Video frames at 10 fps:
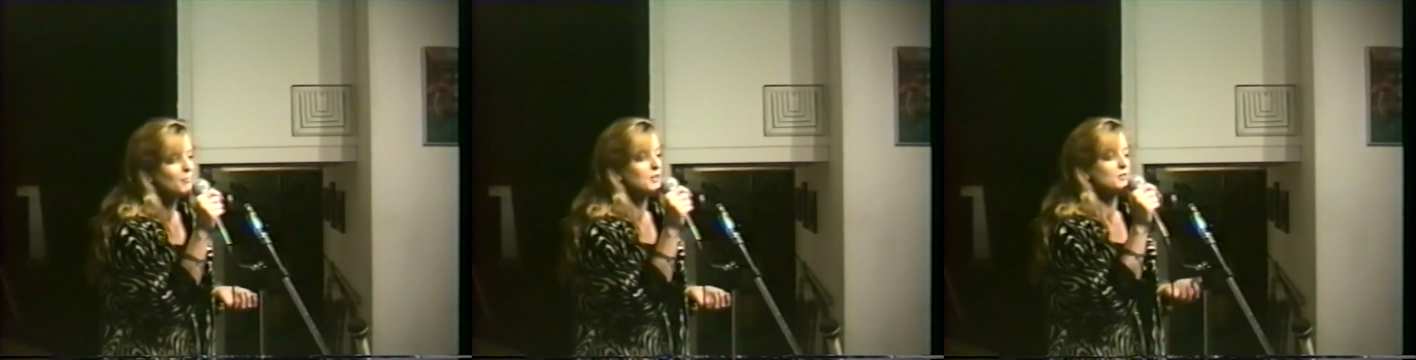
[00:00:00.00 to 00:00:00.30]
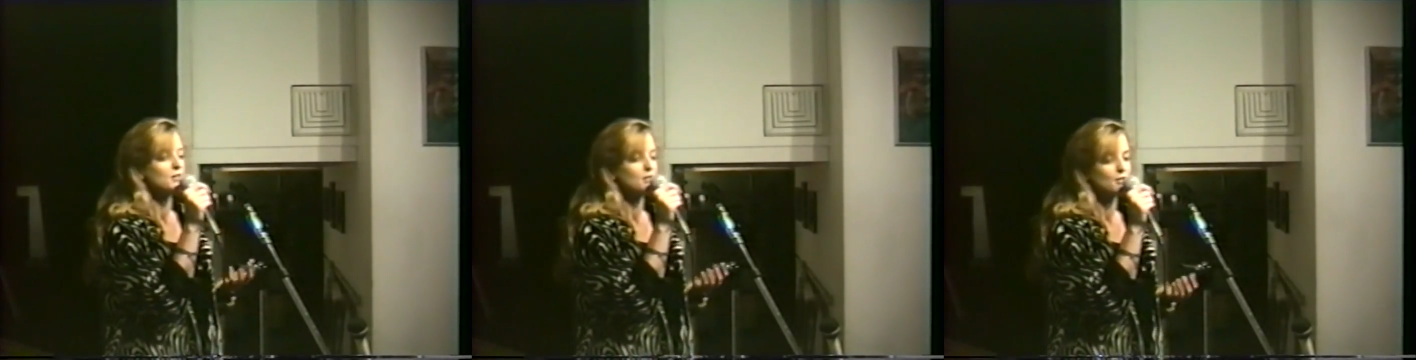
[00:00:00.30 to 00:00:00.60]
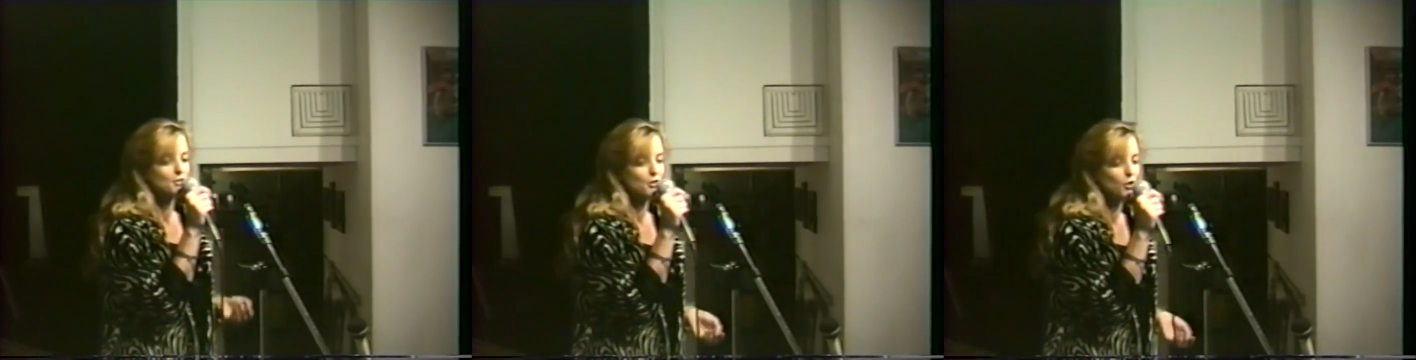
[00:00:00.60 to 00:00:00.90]
My
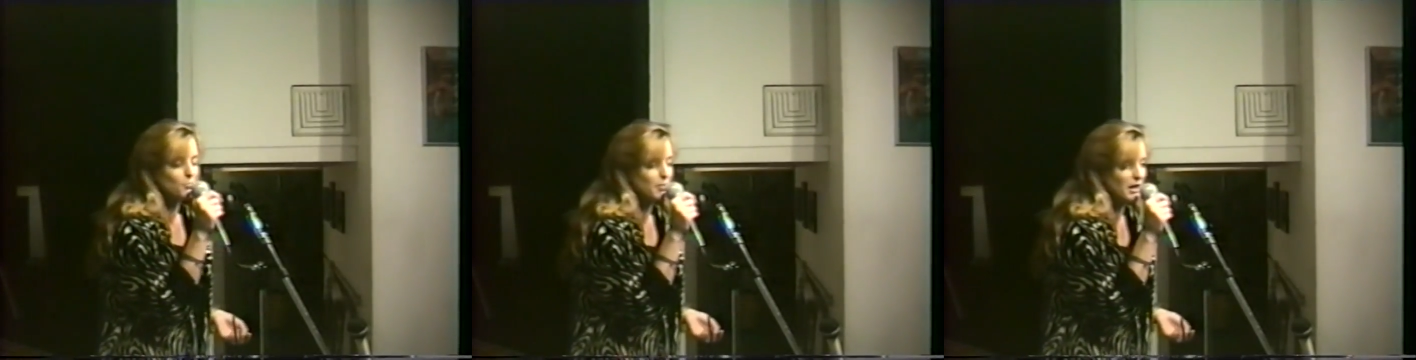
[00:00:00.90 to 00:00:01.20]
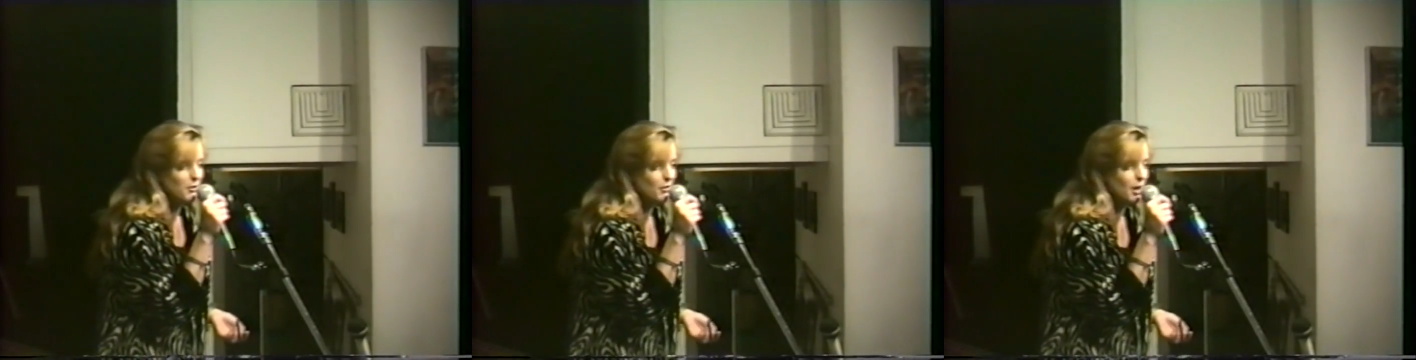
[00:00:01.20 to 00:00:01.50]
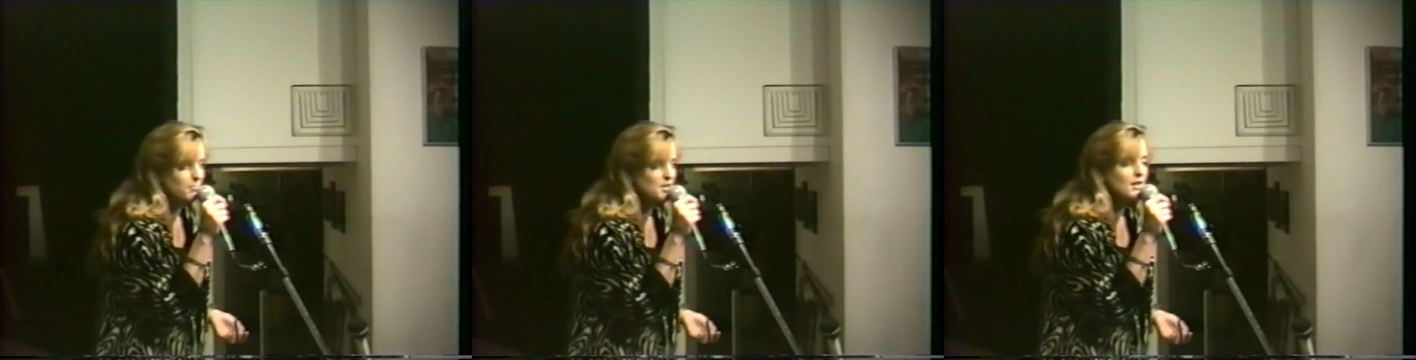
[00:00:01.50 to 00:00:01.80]
sister's gone
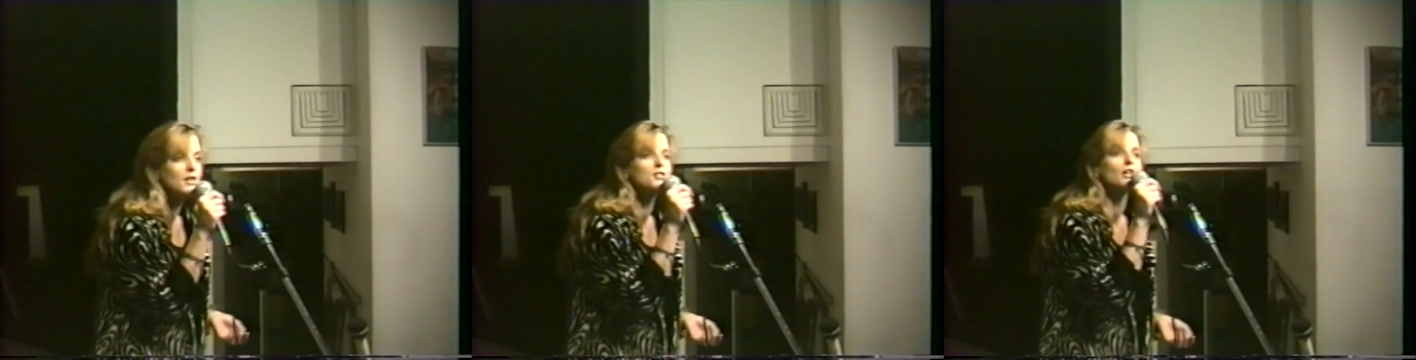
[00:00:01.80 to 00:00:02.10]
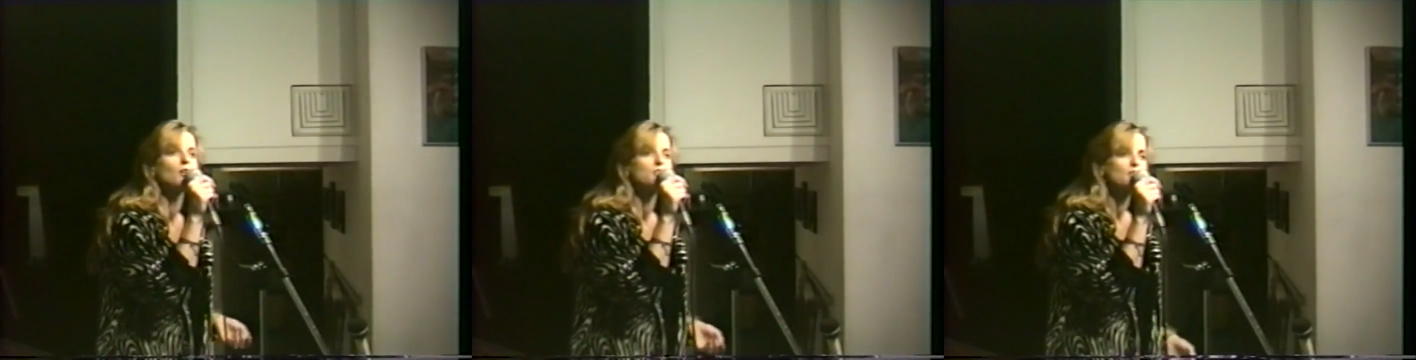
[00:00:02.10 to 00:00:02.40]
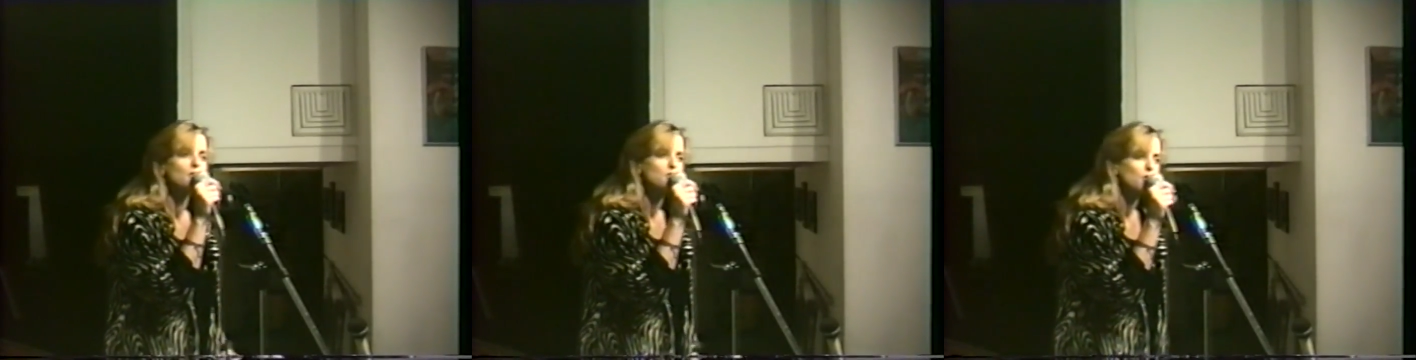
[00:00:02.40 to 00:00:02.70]
bankrupt. She lost her